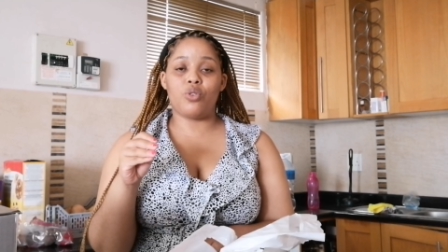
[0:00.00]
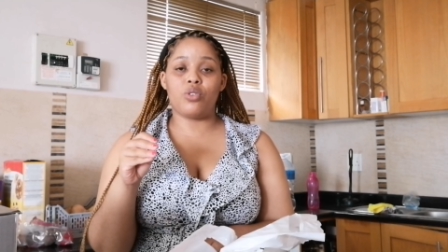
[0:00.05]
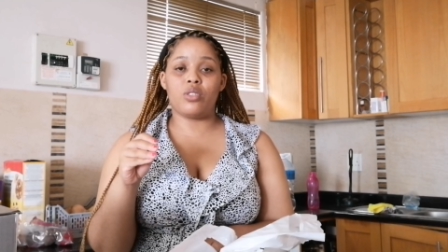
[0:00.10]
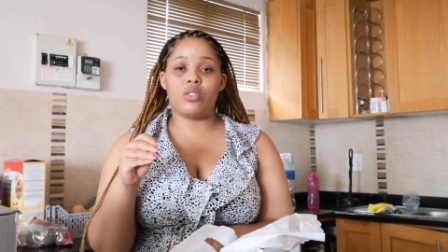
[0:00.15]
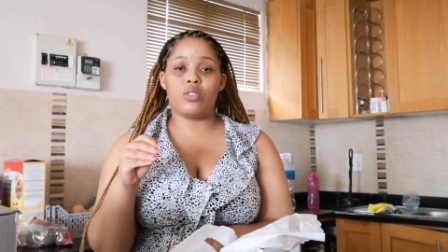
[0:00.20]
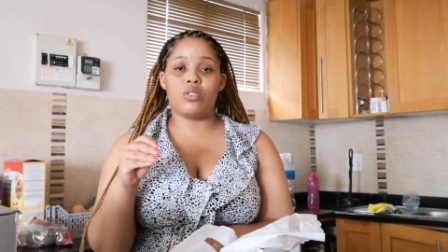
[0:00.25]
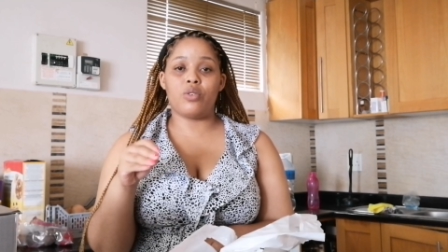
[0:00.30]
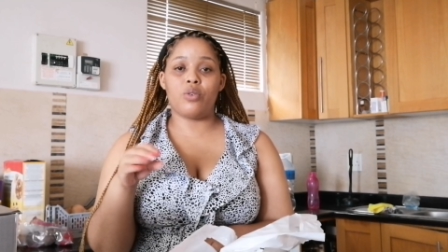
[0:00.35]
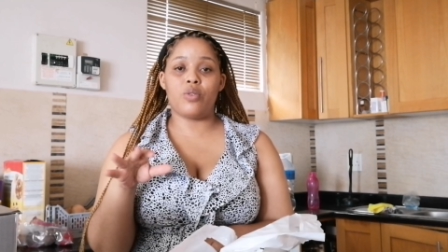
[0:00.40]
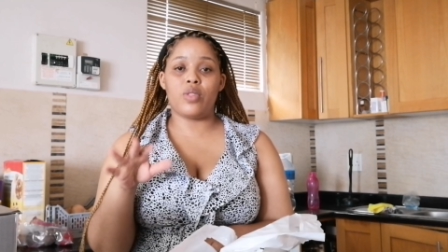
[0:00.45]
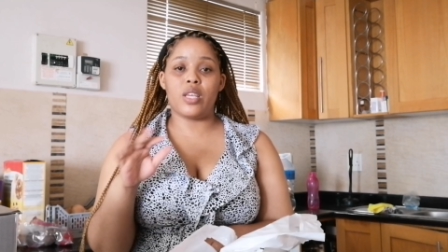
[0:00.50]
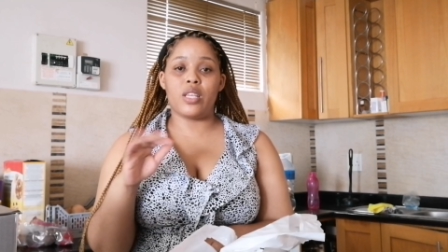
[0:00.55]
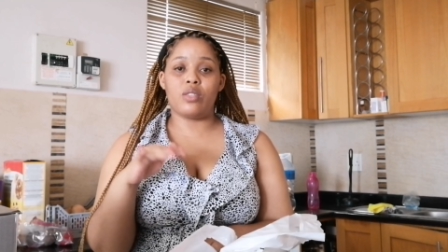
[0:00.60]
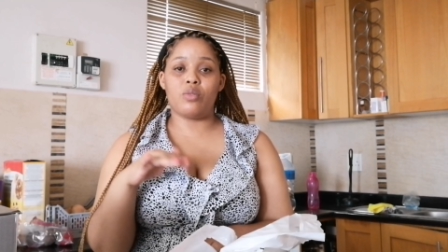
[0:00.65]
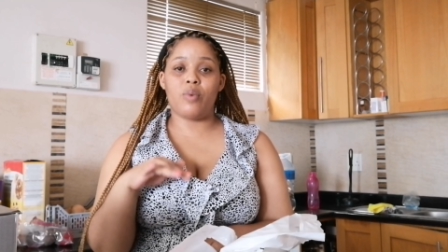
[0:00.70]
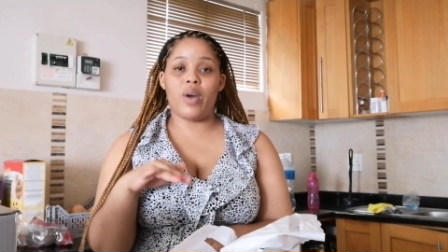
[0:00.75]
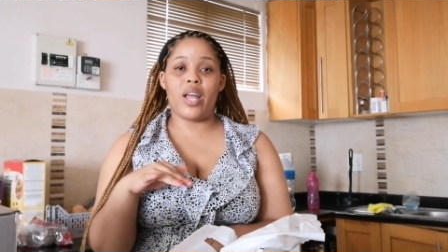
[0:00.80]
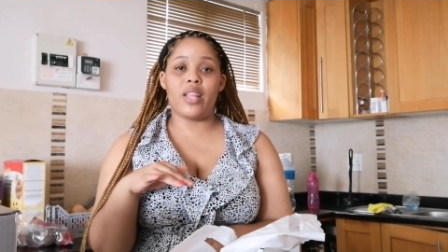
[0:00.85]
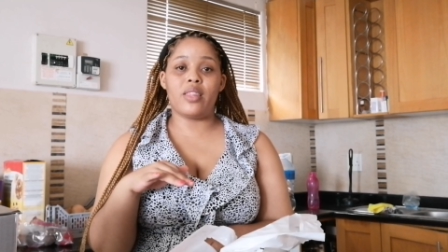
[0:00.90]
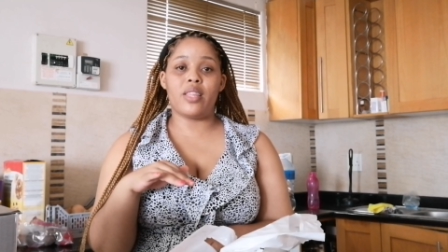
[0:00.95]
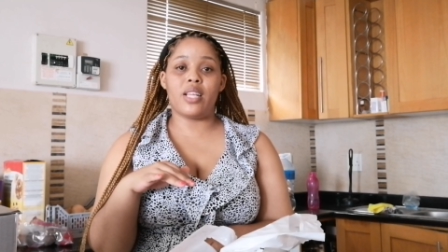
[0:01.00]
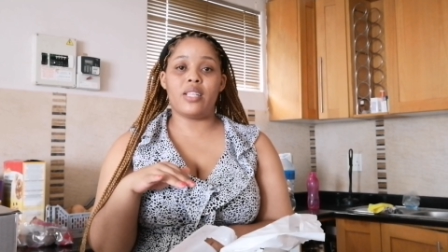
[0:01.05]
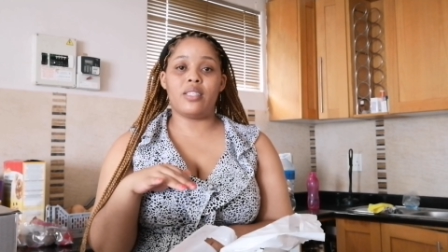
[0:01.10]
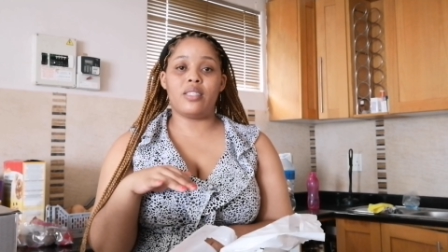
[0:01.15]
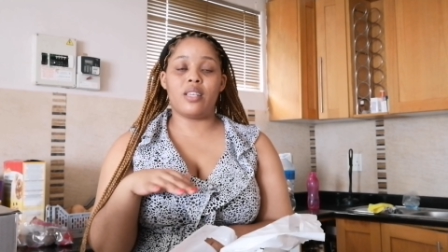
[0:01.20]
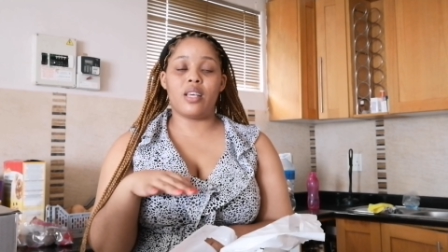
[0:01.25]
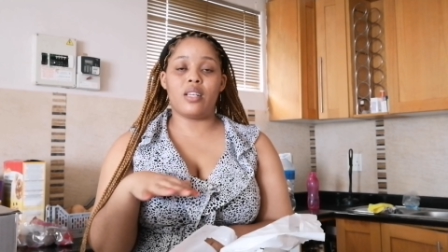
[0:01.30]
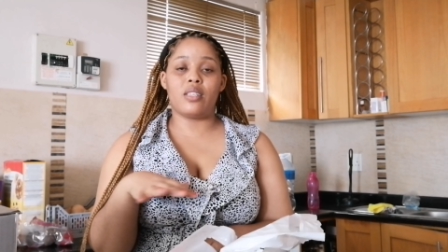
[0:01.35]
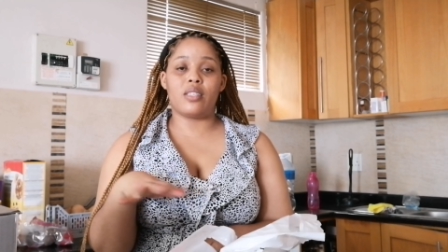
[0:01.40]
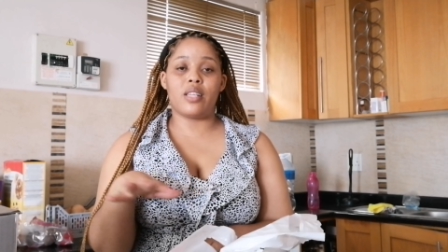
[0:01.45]
So there's one that
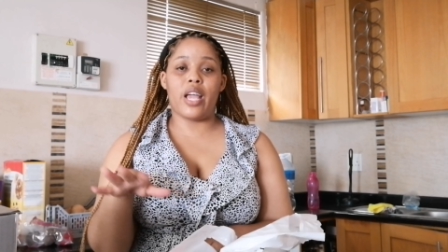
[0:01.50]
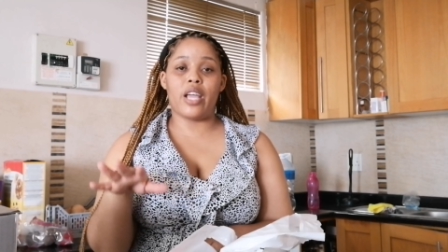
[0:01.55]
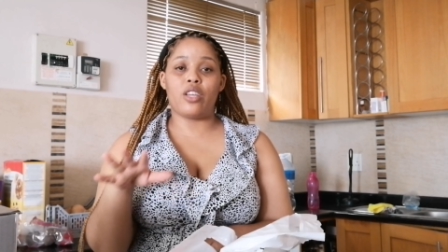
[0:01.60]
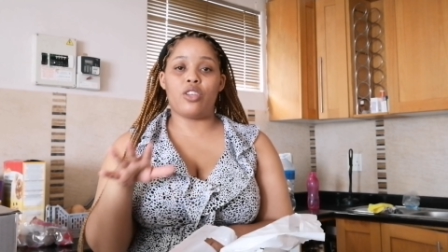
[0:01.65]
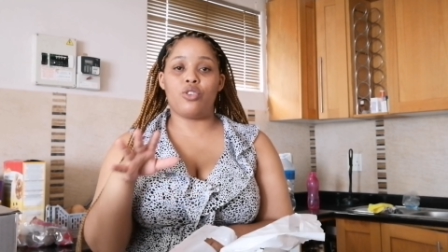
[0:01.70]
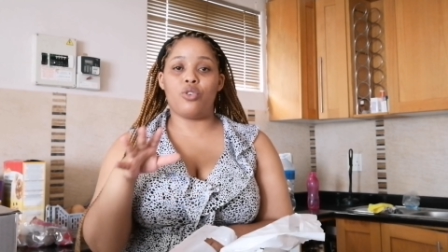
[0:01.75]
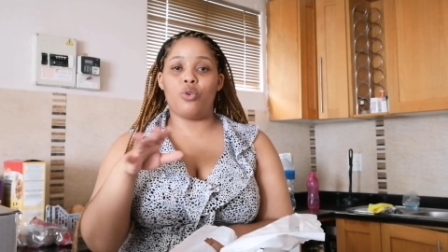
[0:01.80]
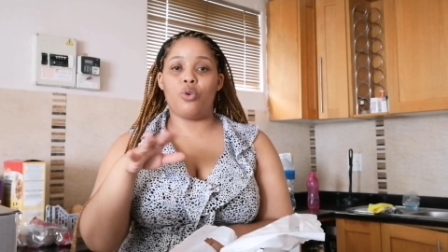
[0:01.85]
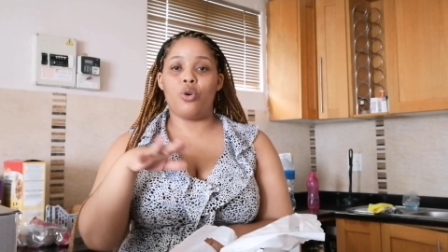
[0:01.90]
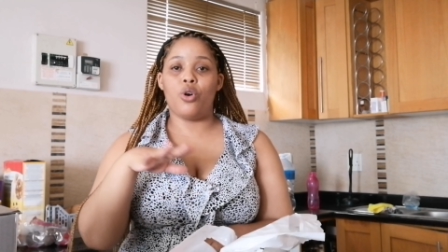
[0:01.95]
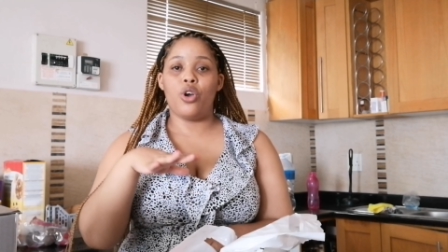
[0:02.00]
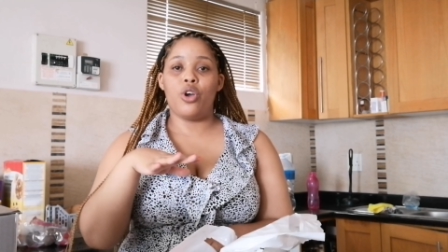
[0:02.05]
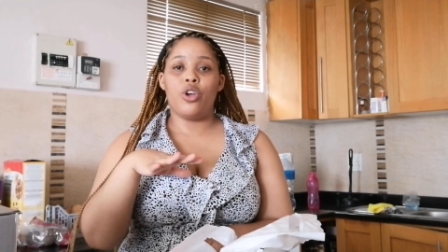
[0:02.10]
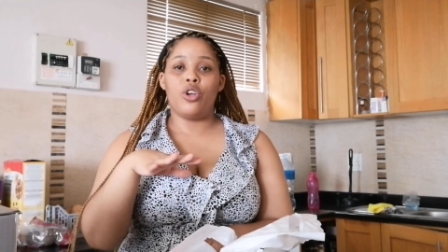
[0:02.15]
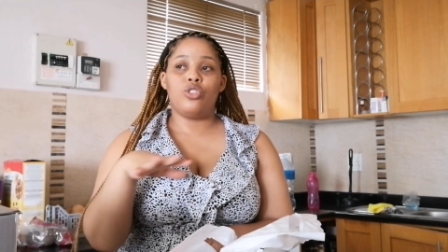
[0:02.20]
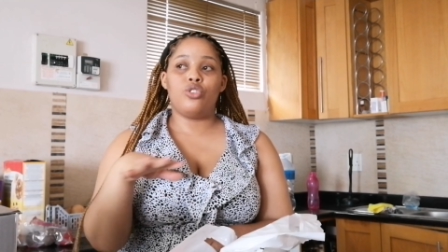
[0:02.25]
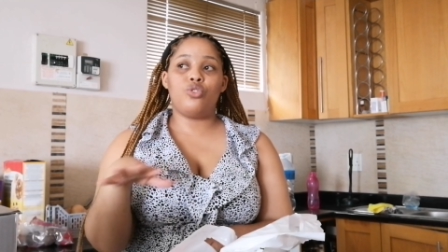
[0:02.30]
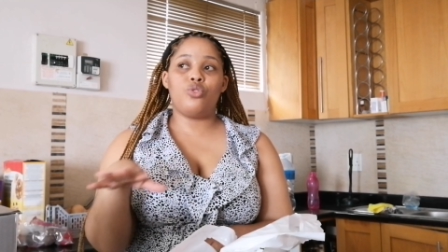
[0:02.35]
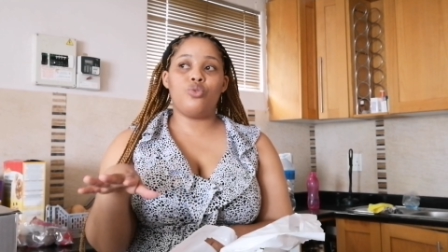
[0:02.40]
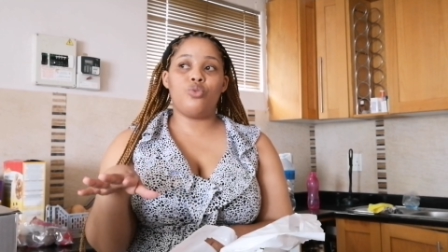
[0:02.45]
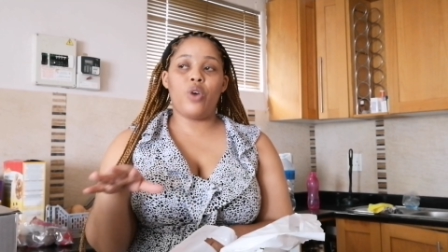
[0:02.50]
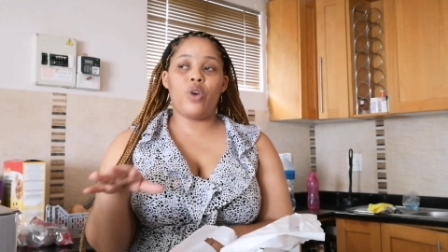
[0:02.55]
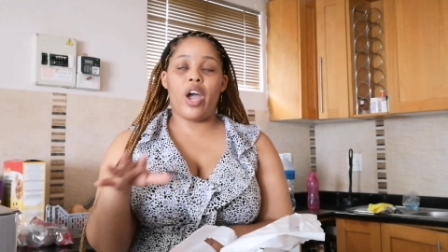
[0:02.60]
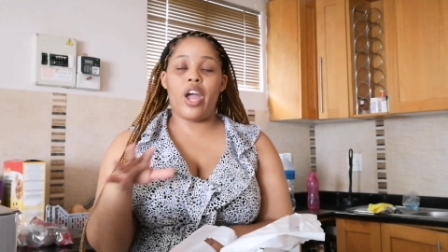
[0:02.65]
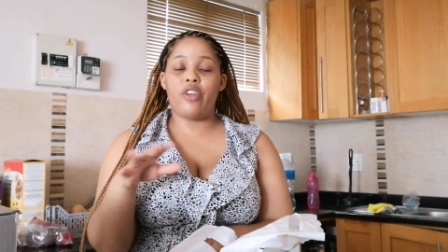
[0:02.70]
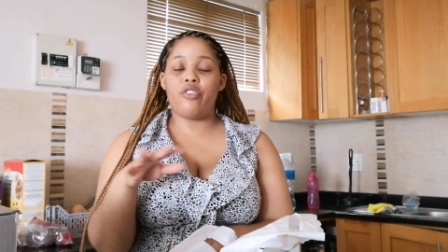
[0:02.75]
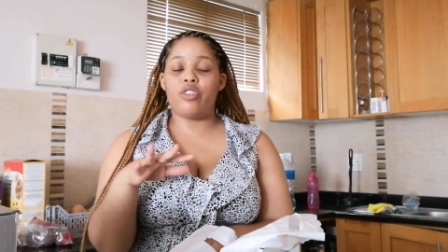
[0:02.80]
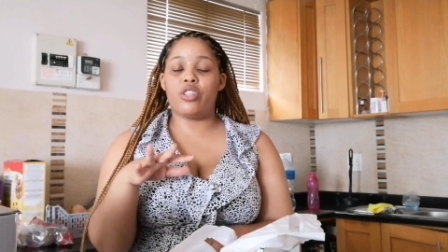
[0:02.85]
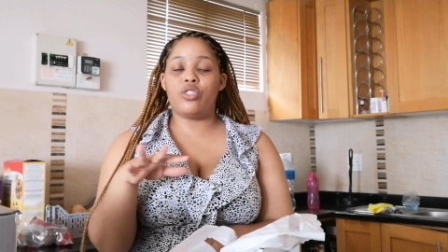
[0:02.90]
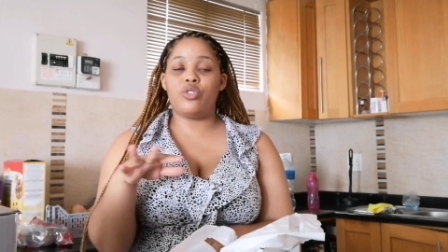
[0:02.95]
sells like your
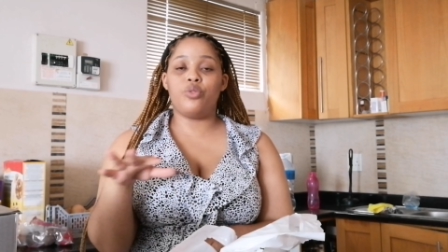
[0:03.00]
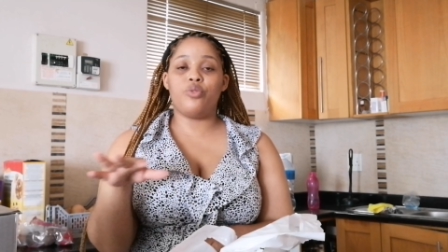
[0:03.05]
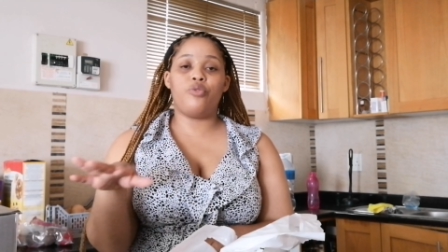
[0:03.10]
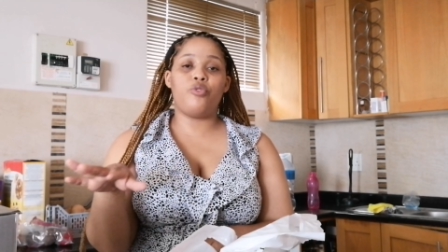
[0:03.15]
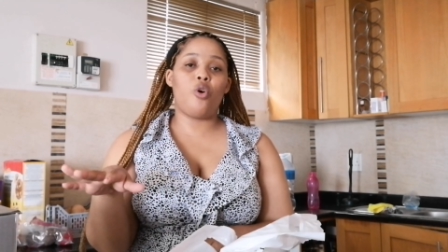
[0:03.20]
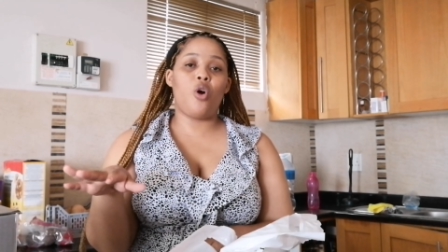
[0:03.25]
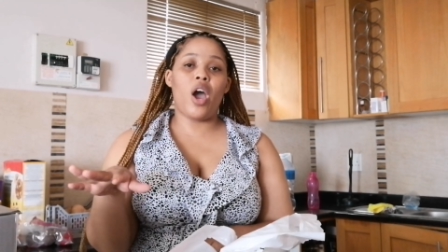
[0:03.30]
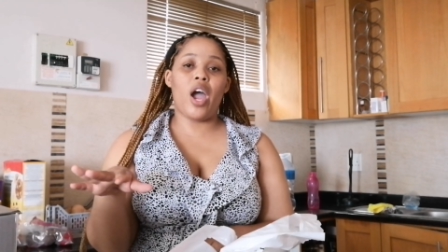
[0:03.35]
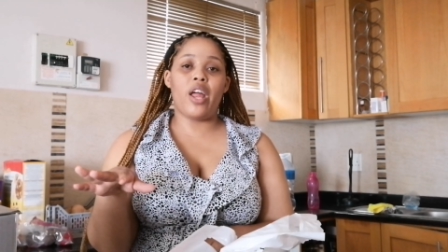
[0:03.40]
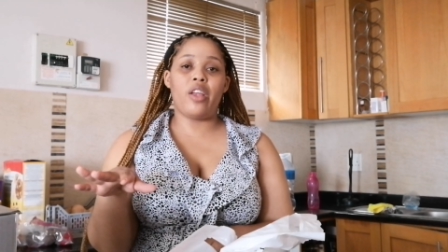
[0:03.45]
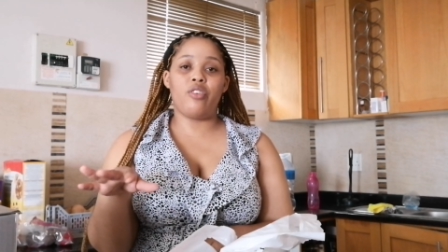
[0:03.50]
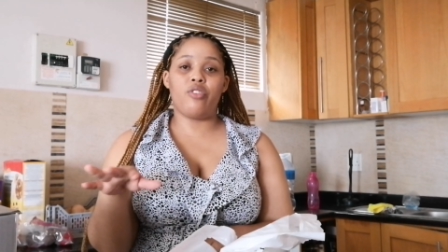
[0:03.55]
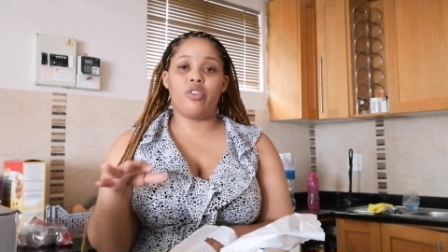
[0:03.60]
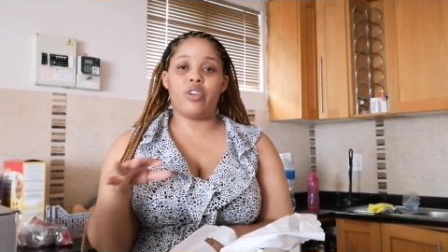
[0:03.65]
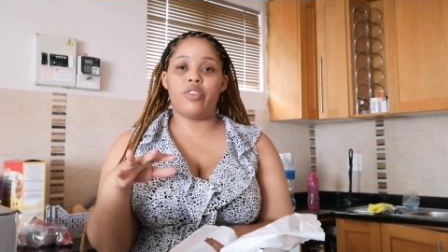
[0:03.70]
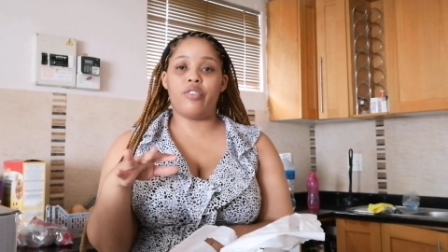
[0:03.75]
200 to 400,